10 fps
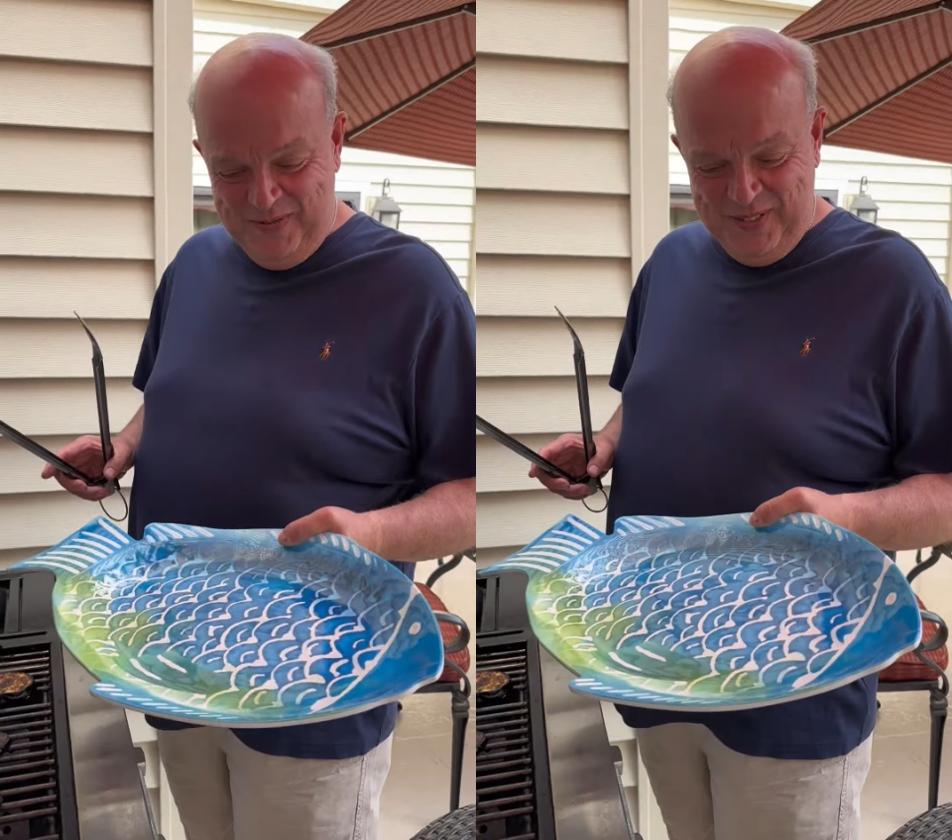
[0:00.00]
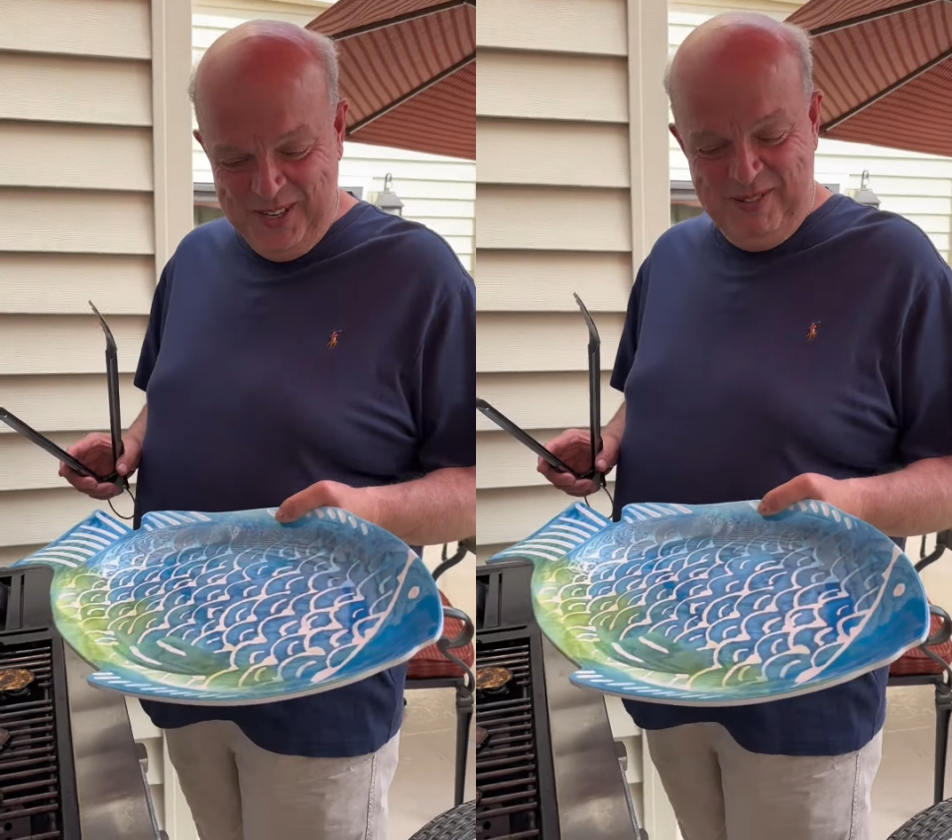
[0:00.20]
the
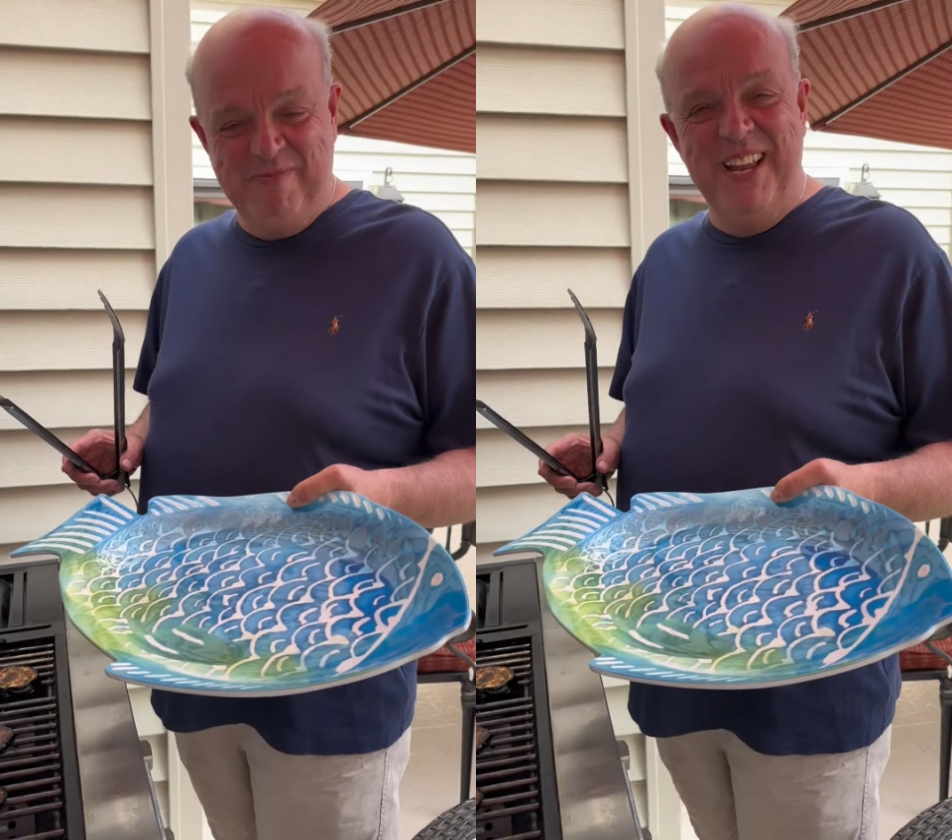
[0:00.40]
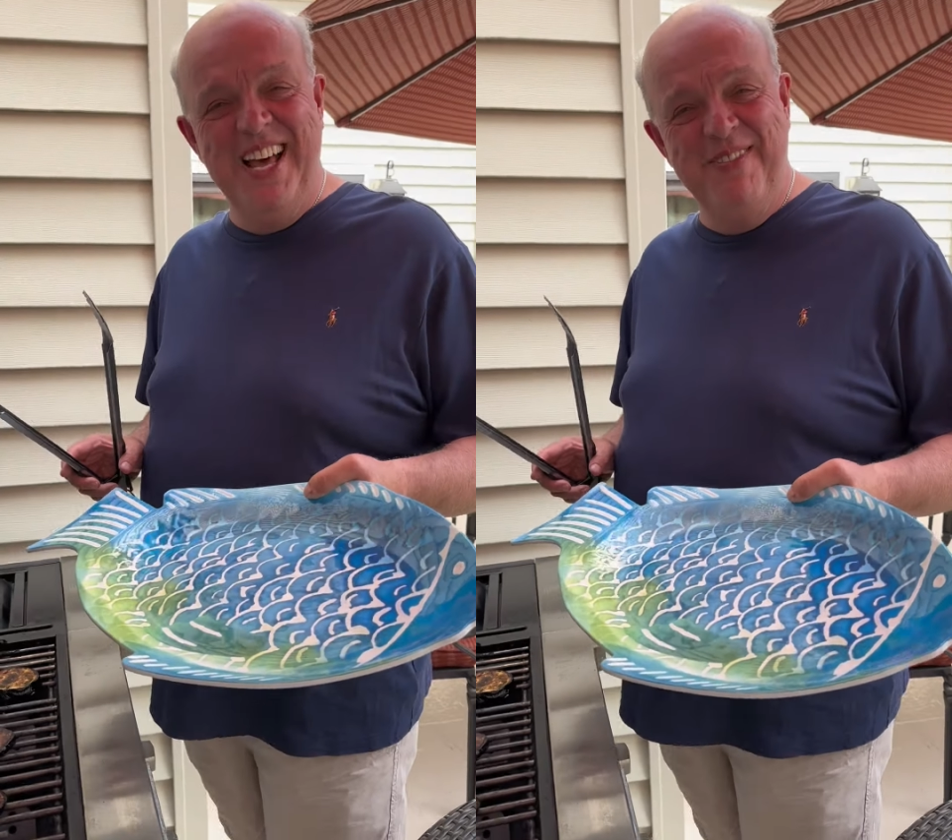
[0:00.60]
fish
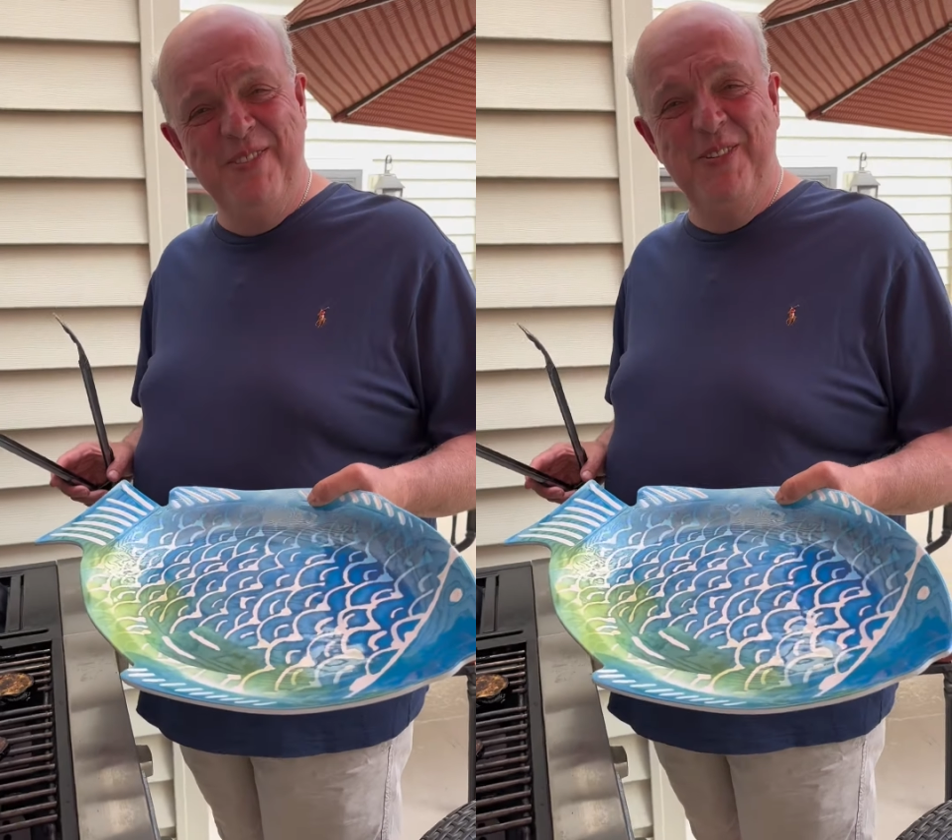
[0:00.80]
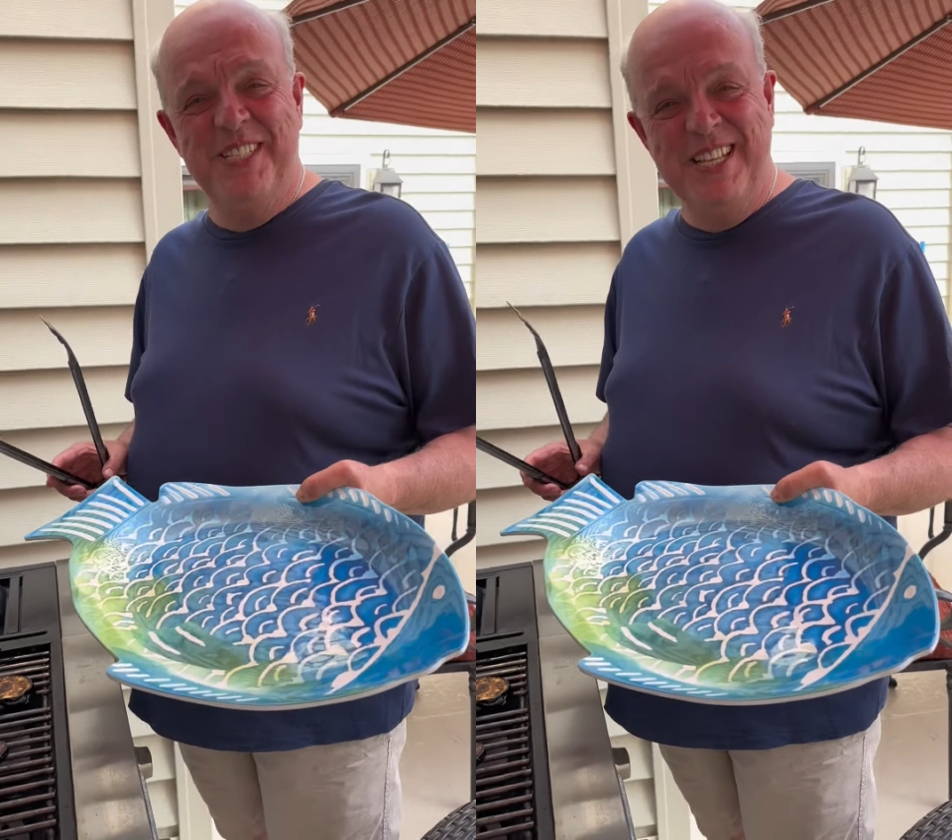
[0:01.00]
platter,
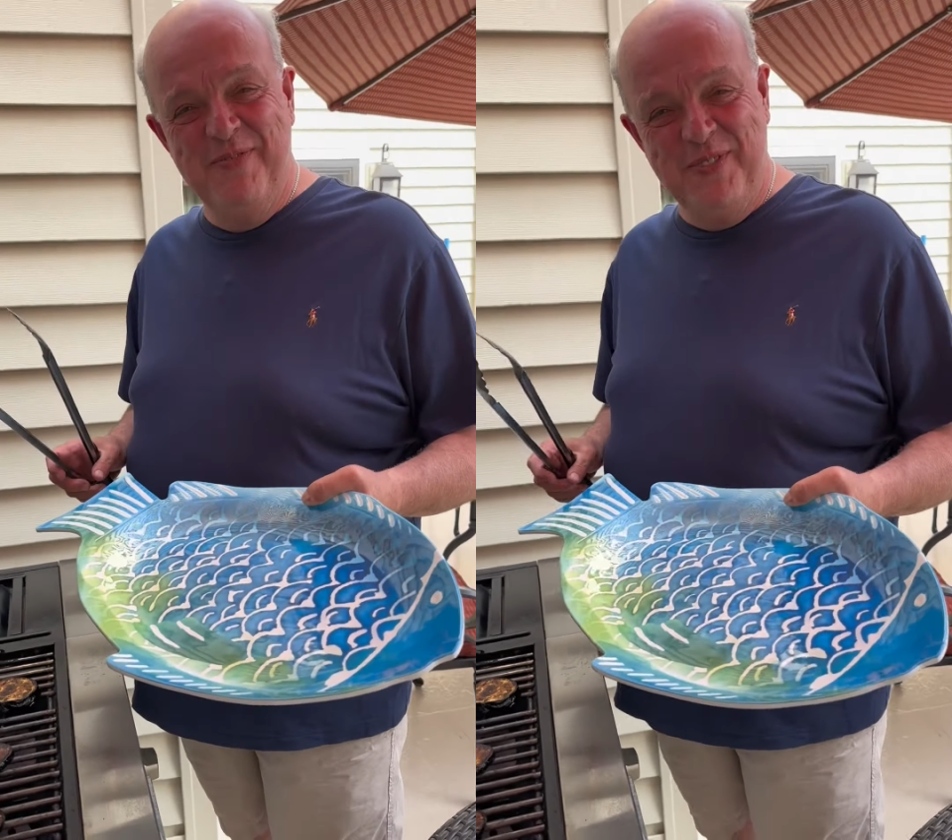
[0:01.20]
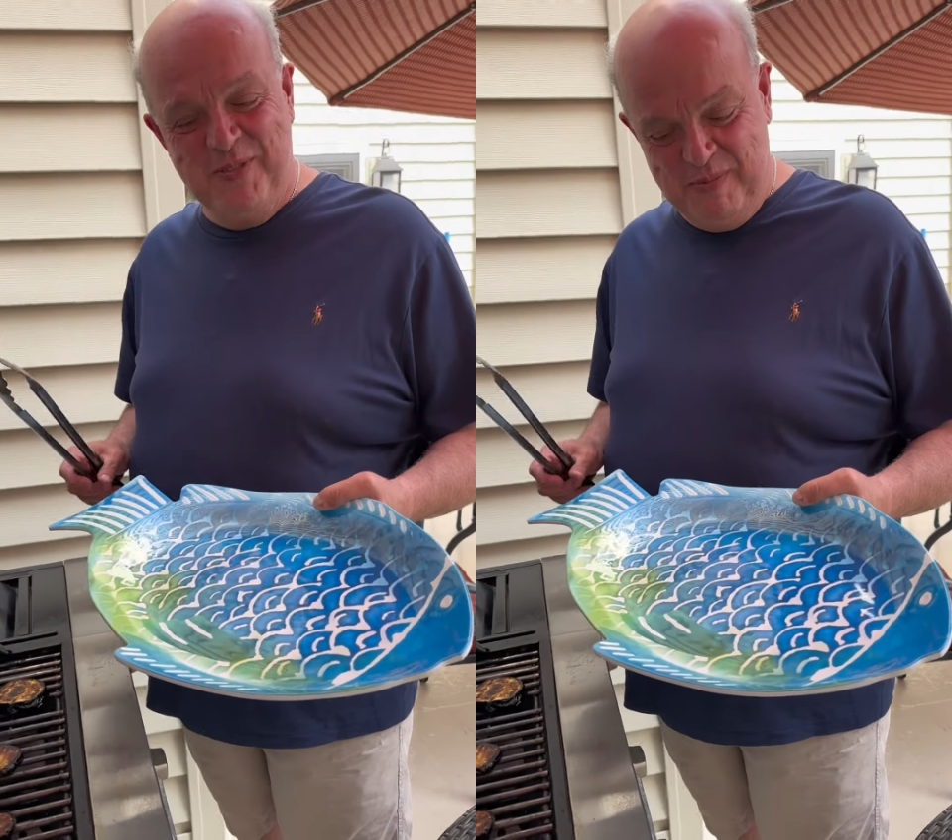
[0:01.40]
Even though it's
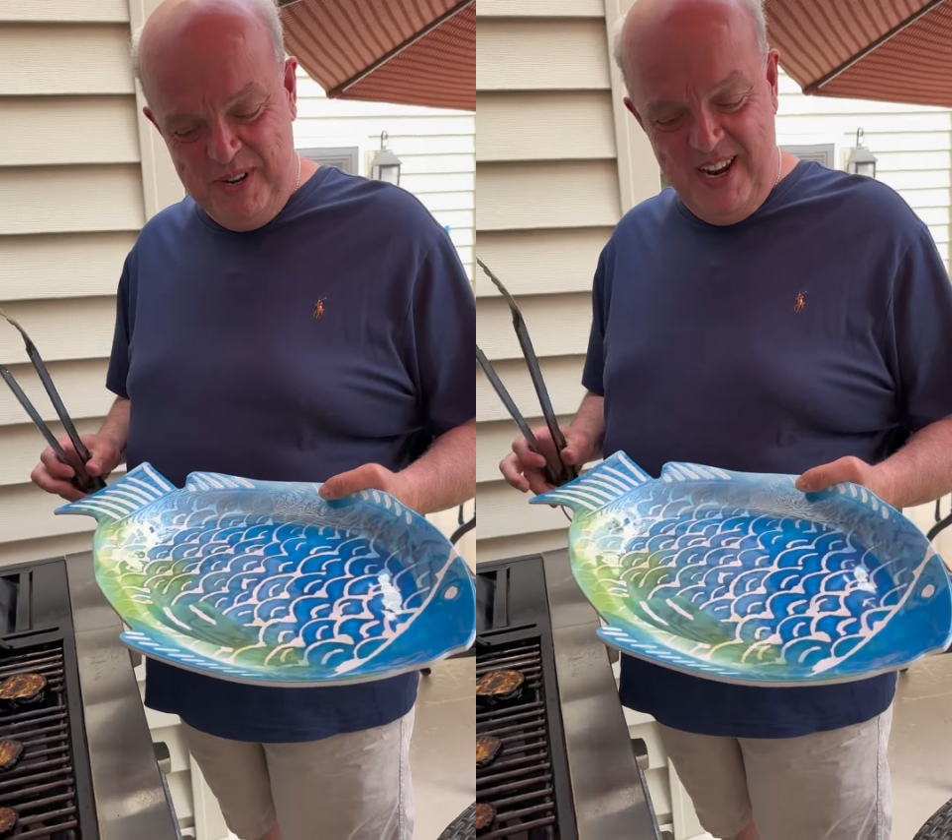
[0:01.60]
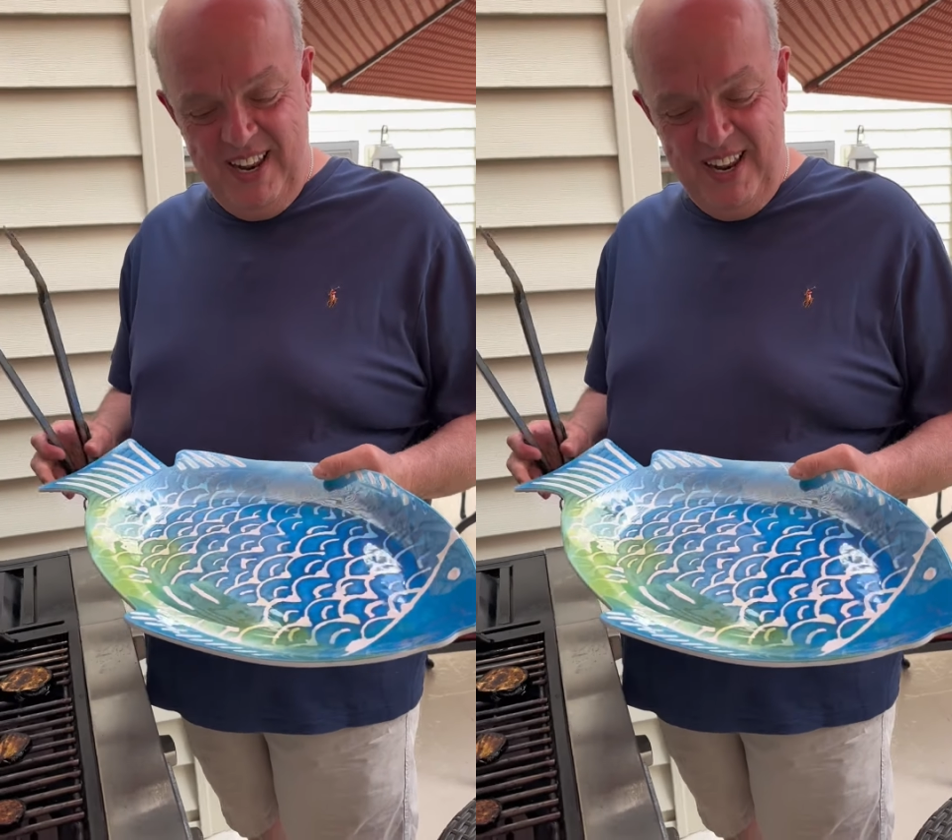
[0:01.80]
not fish platter,